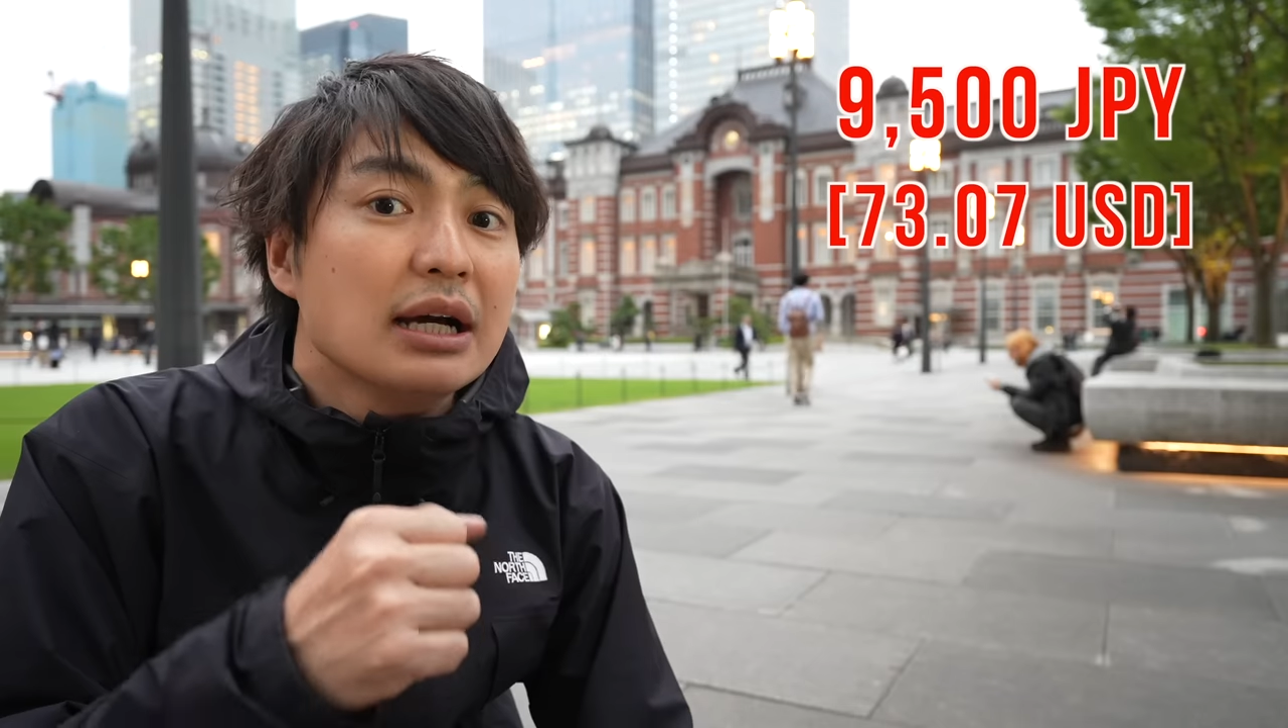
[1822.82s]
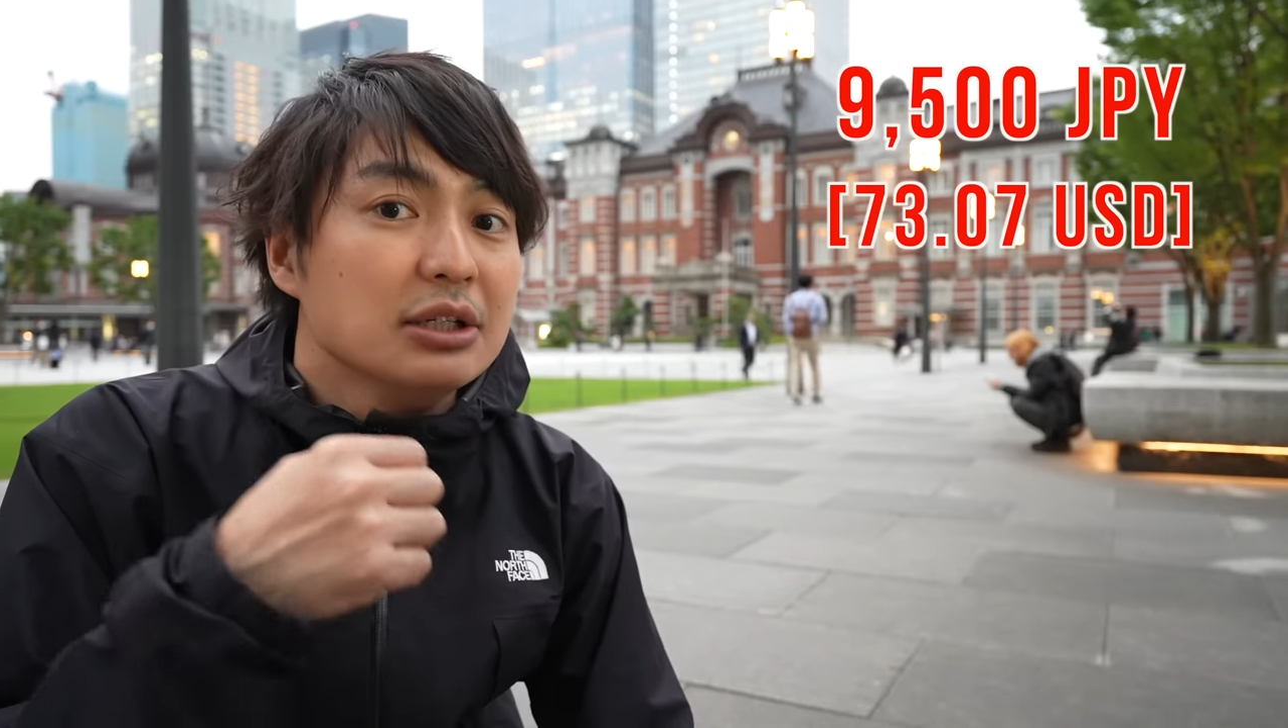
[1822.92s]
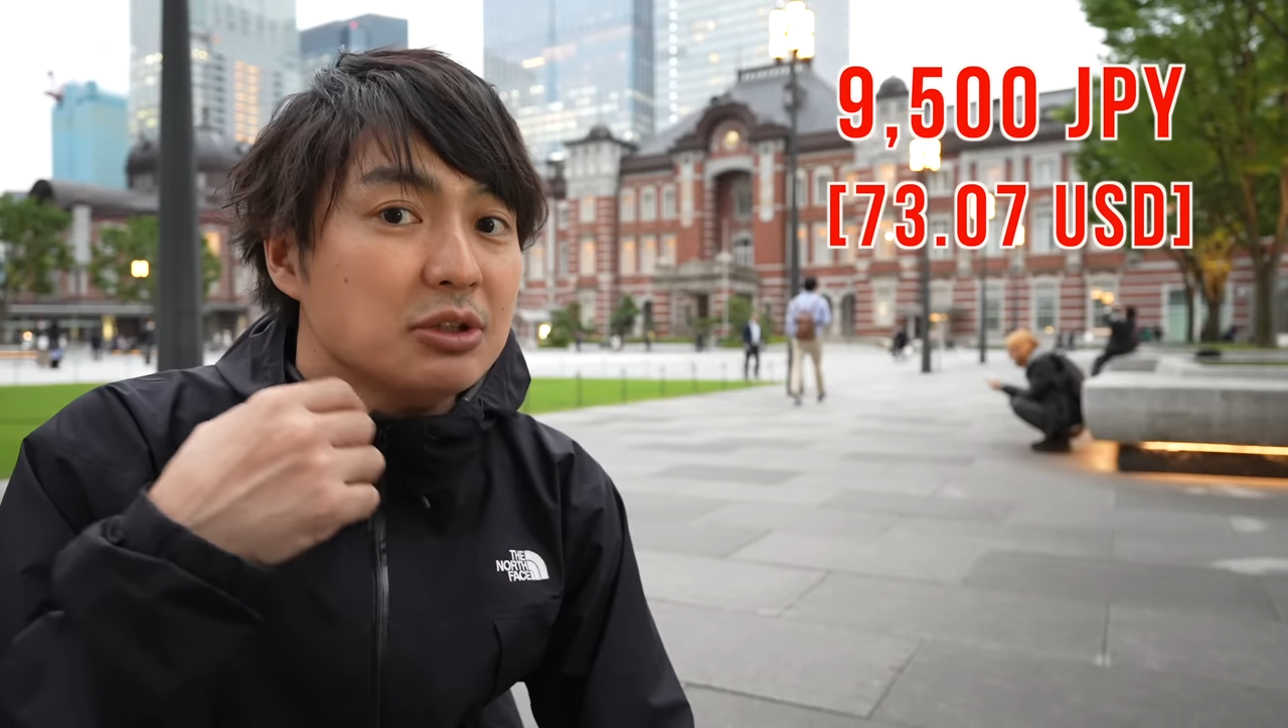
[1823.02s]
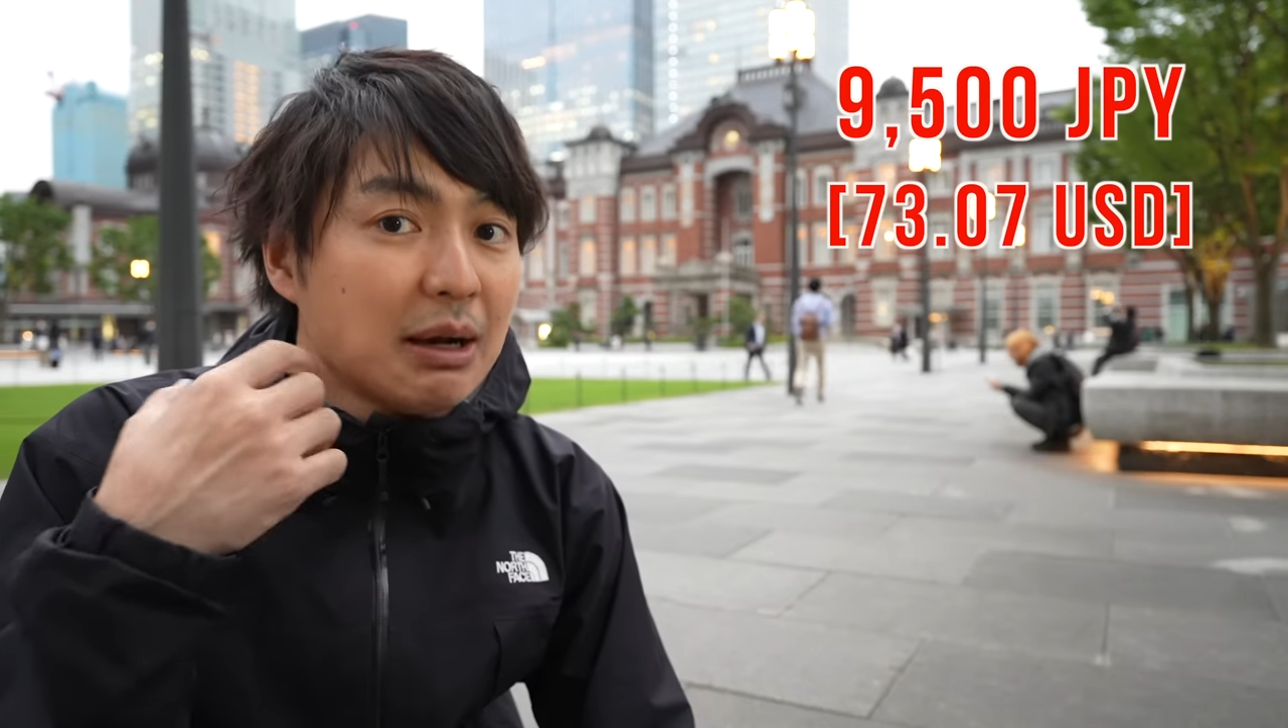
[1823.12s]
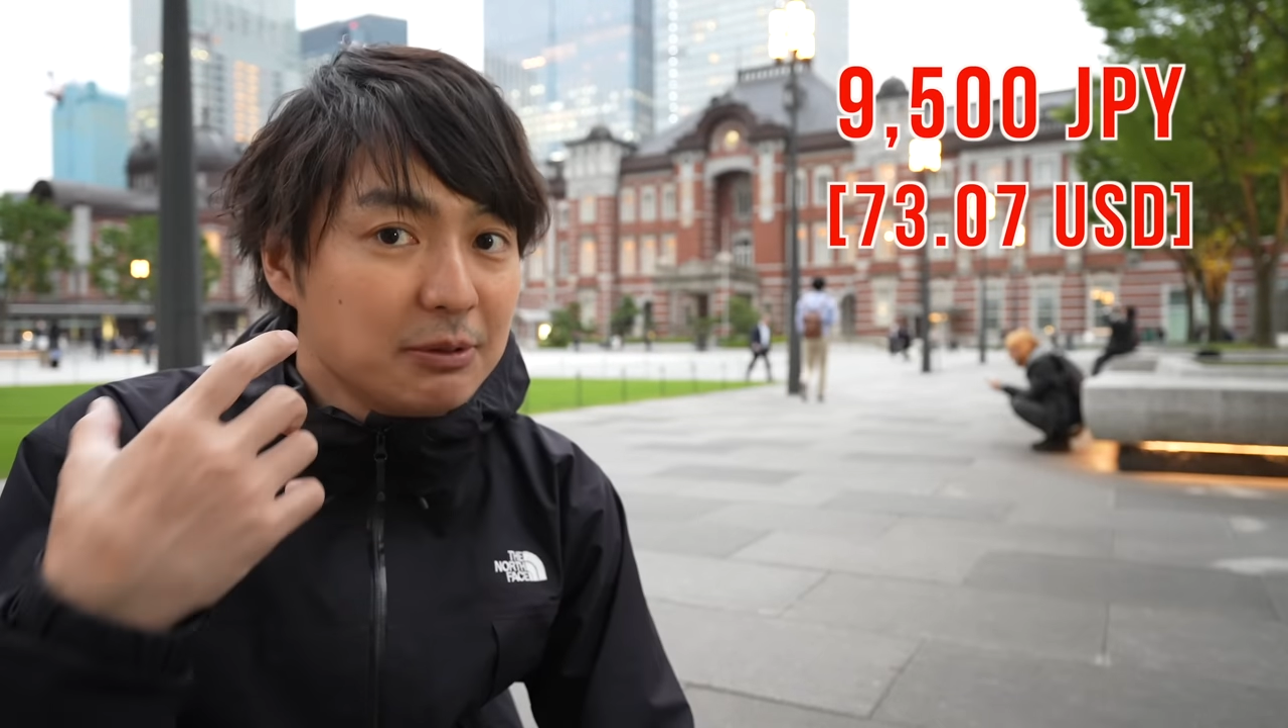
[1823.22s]

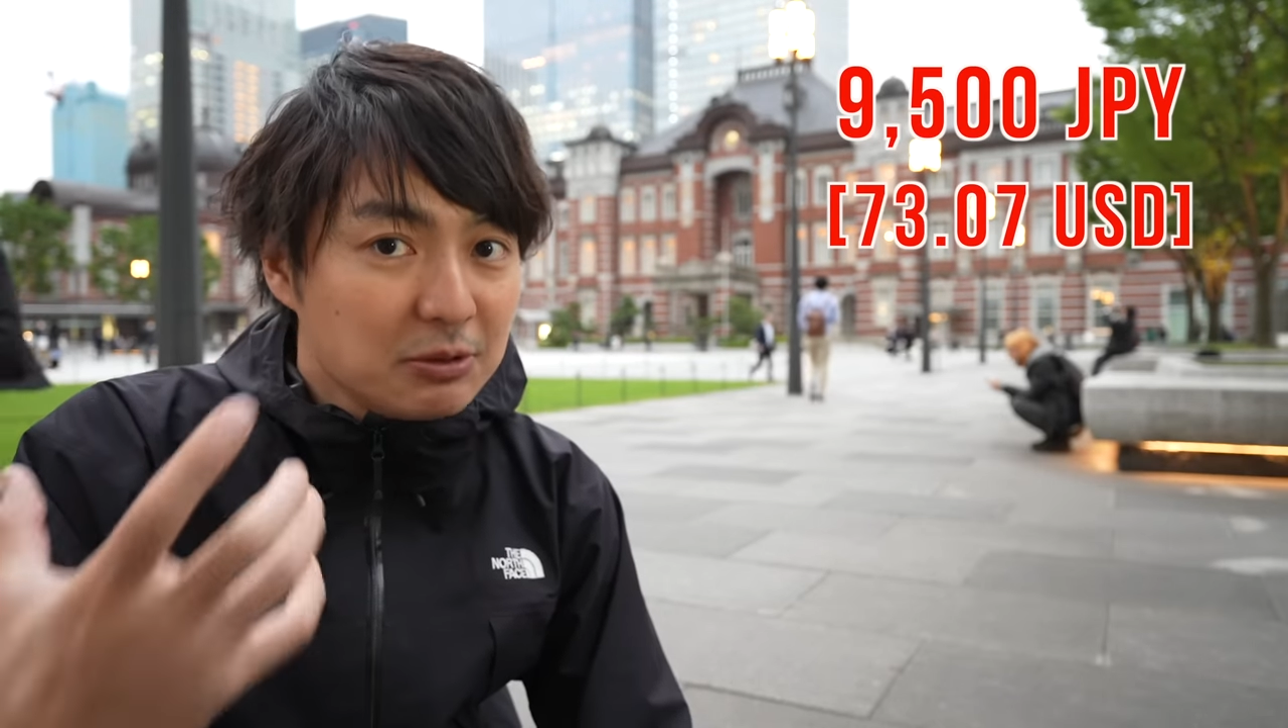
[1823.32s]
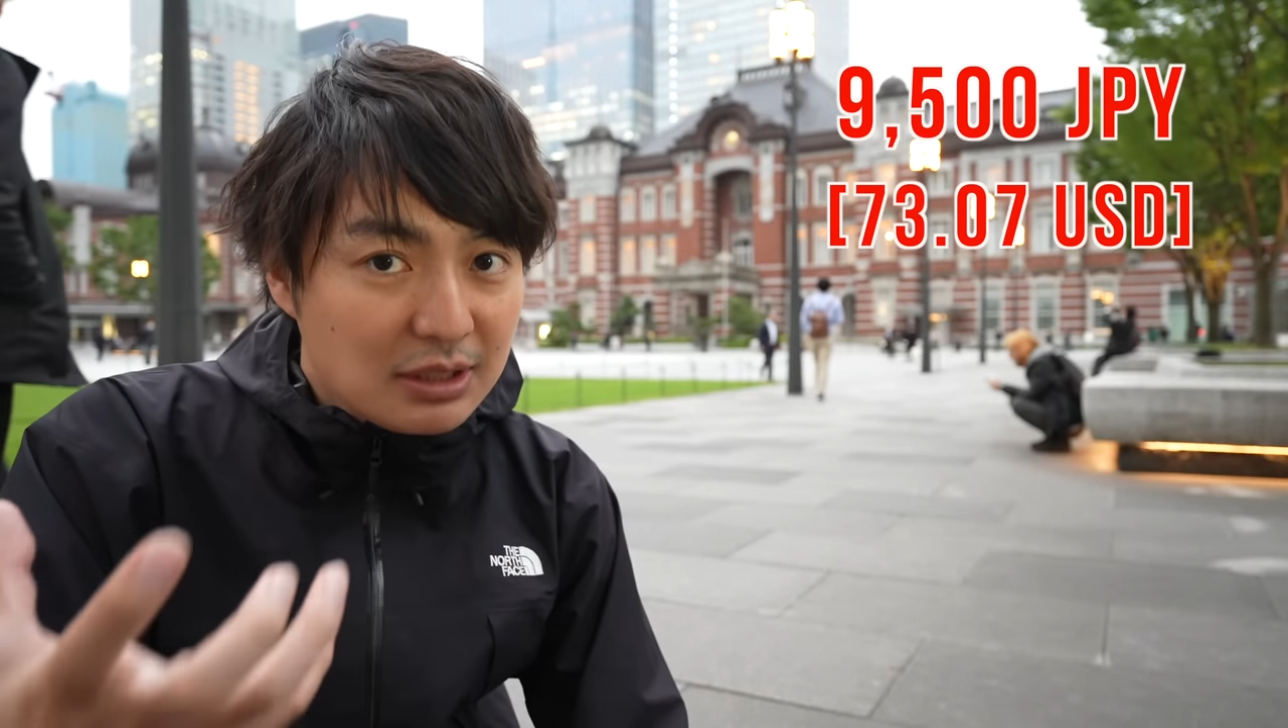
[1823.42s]
you have to